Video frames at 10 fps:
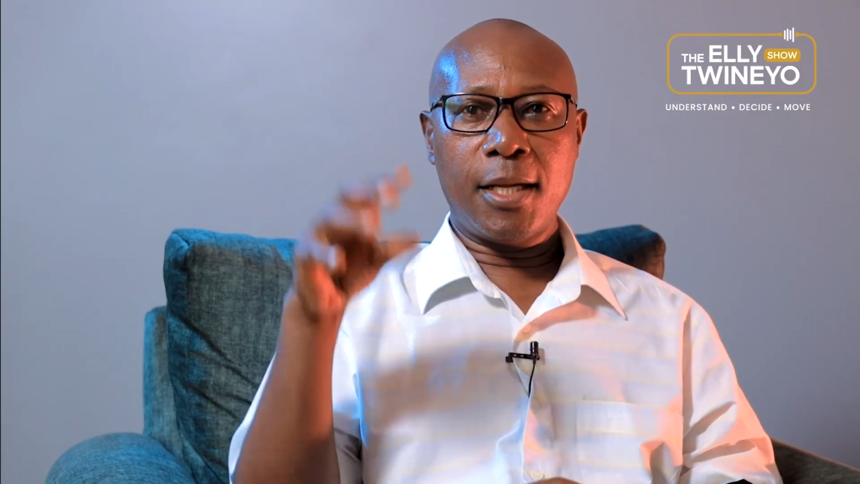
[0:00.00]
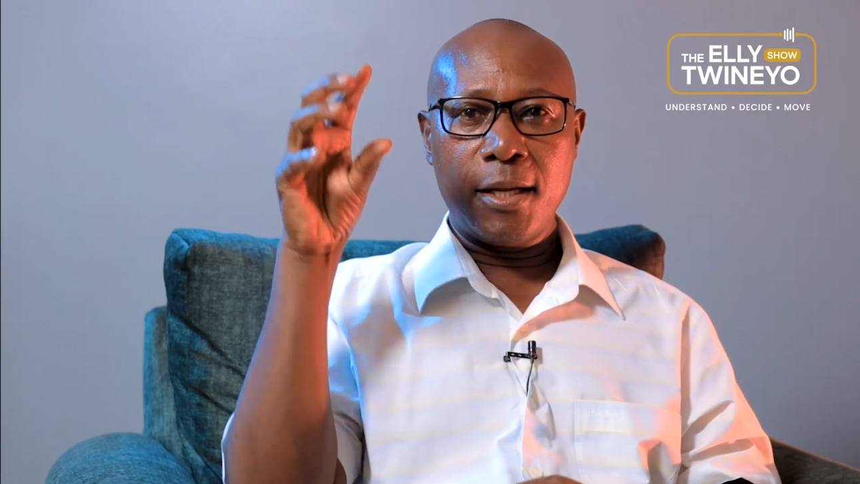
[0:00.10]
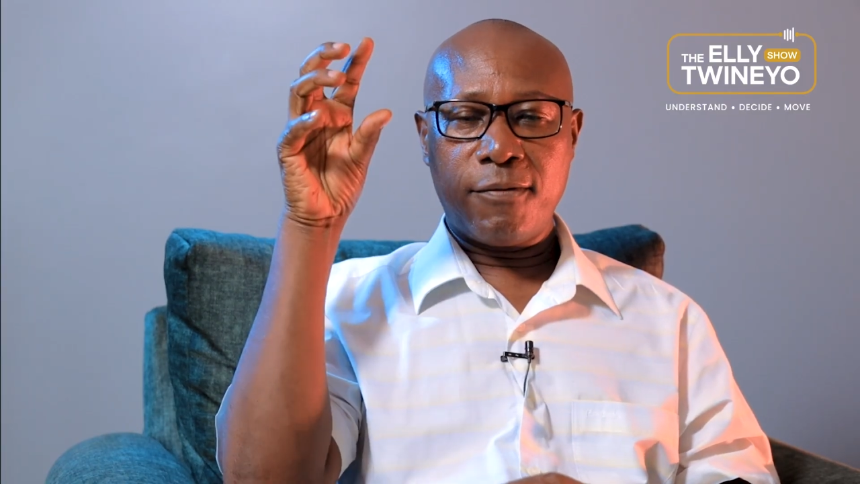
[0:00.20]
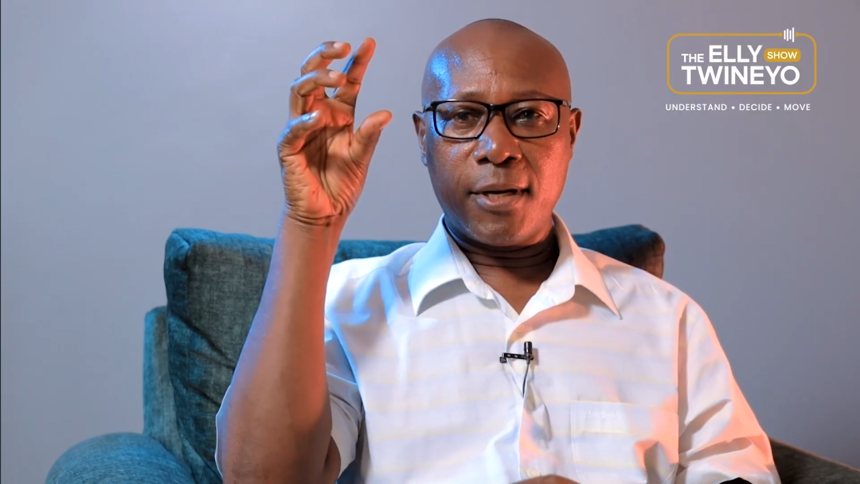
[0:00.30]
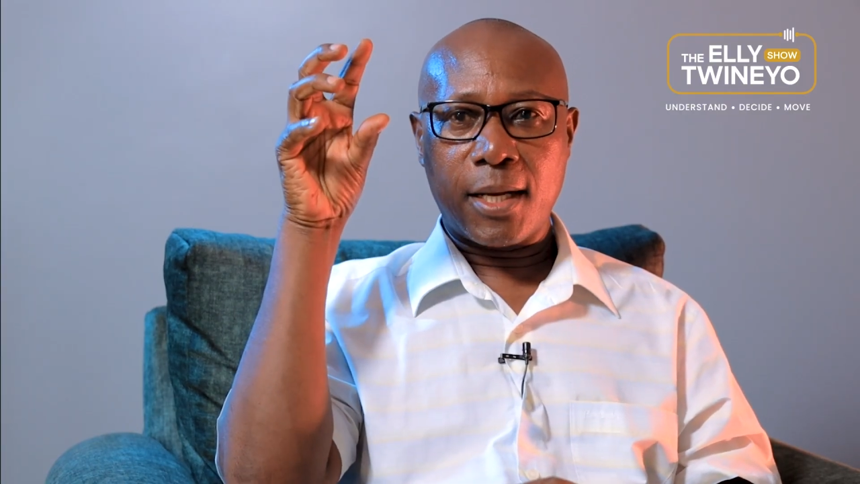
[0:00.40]

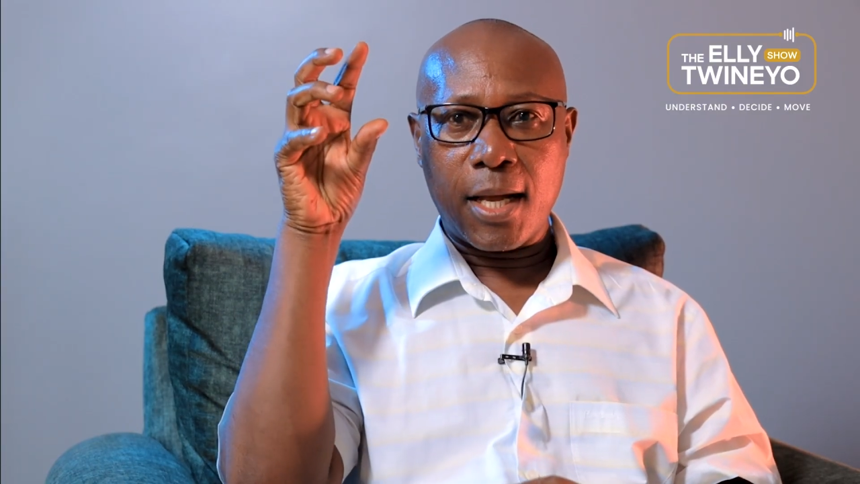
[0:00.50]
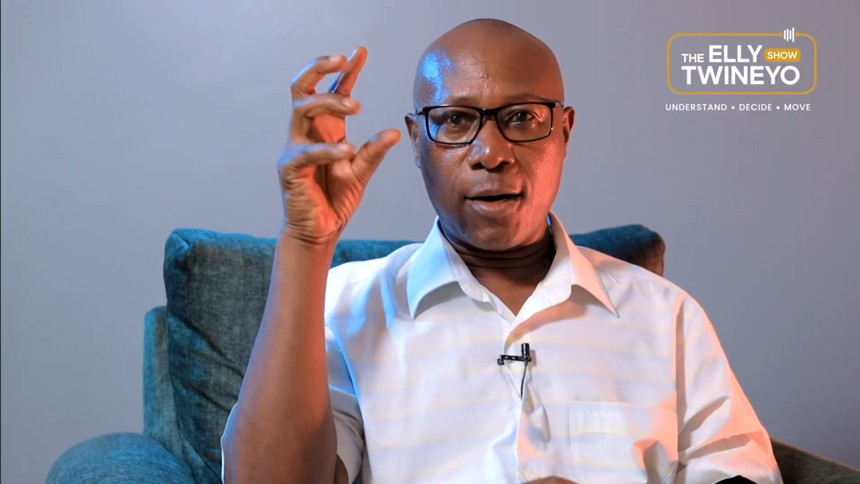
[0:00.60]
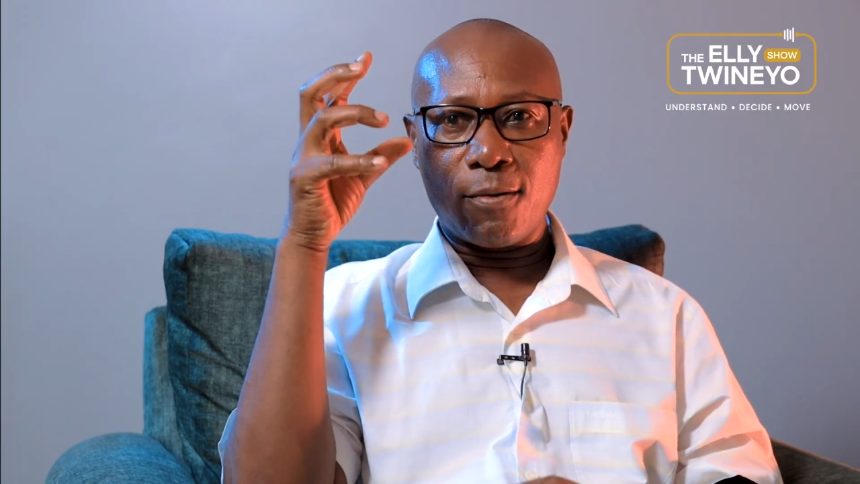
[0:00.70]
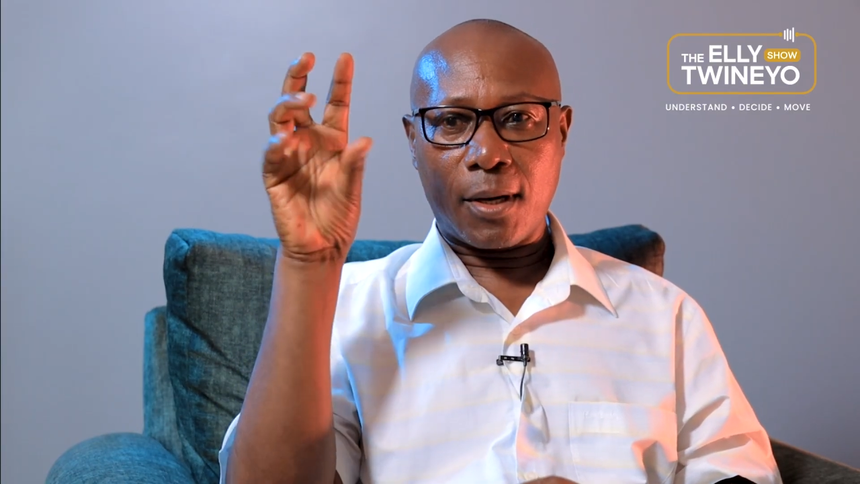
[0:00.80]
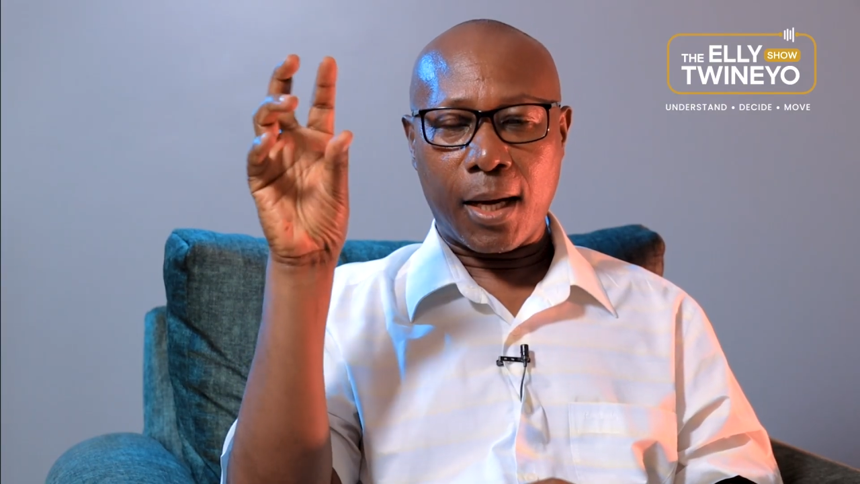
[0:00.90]
even now